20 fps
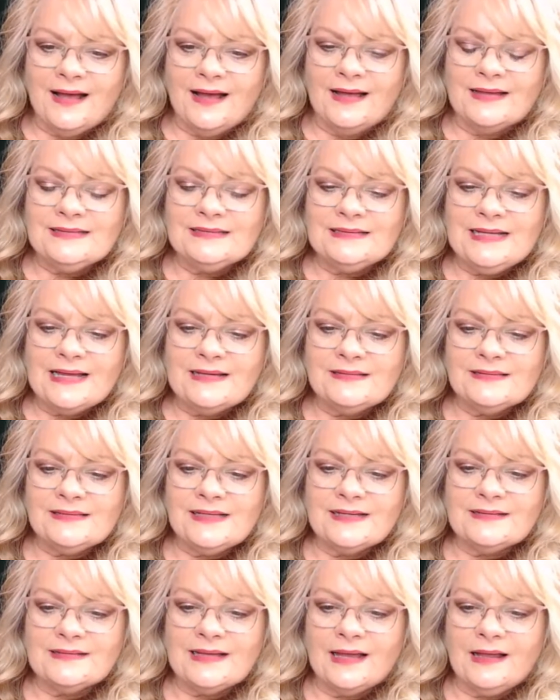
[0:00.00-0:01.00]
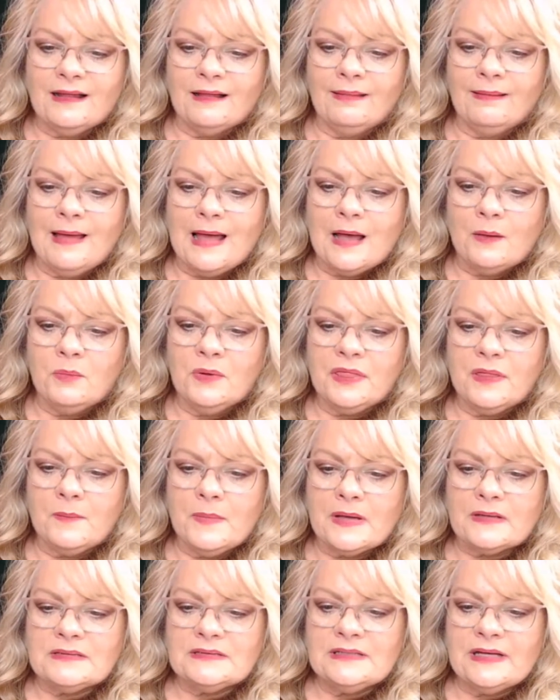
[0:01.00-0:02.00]
Stace says, I collab with
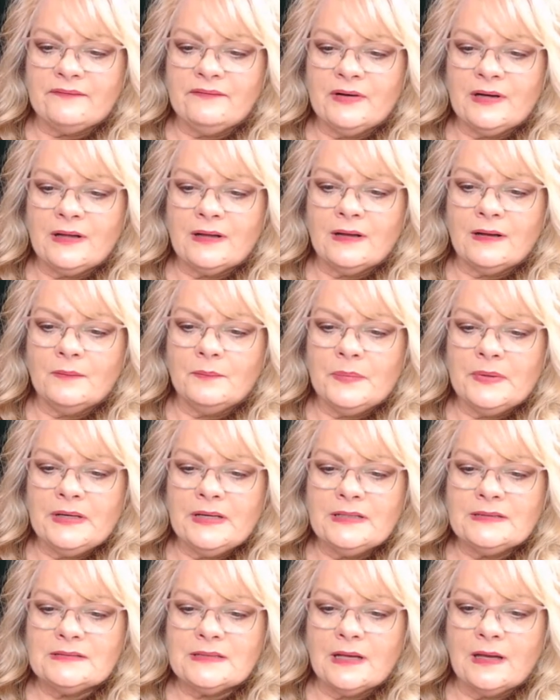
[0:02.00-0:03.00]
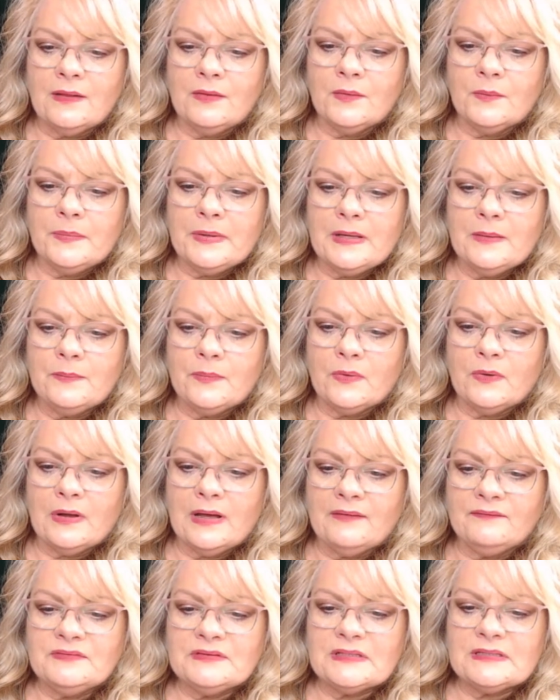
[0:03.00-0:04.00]
about 7 companies other people
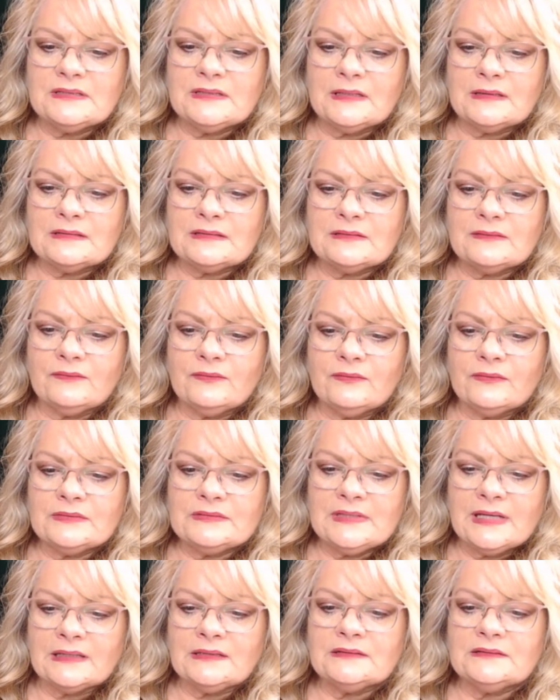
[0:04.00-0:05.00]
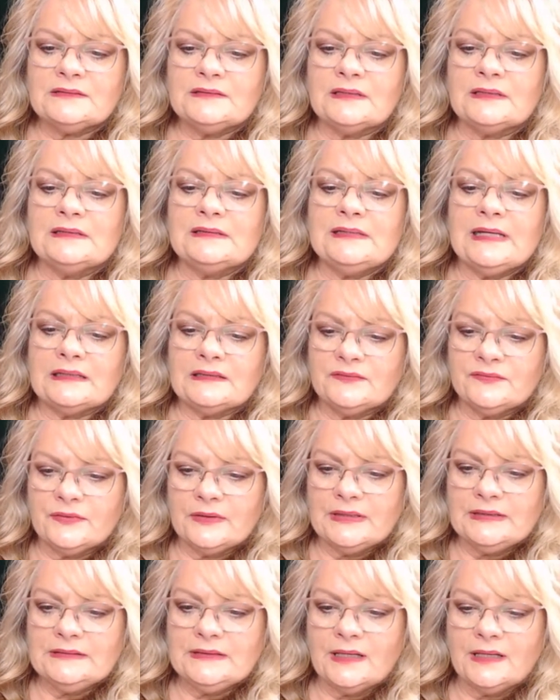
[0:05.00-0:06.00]
have
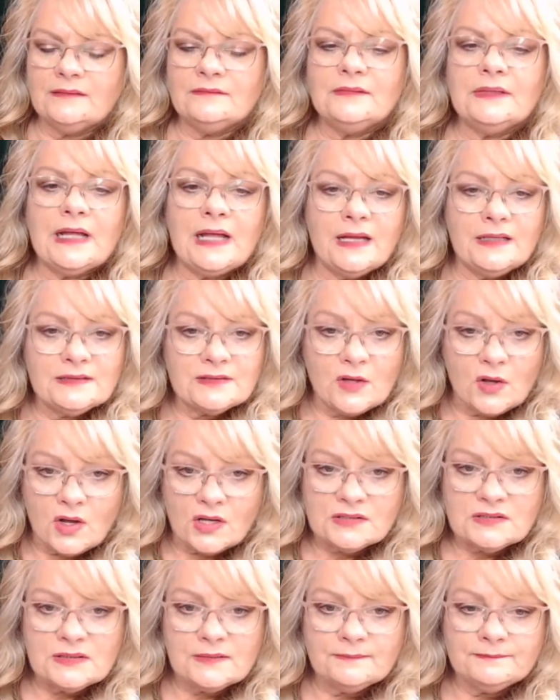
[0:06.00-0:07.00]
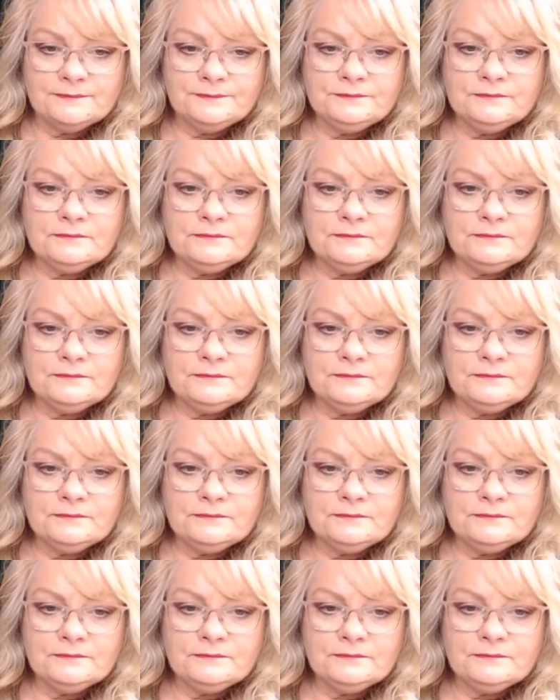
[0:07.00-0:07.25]
successfully done. That is awesome.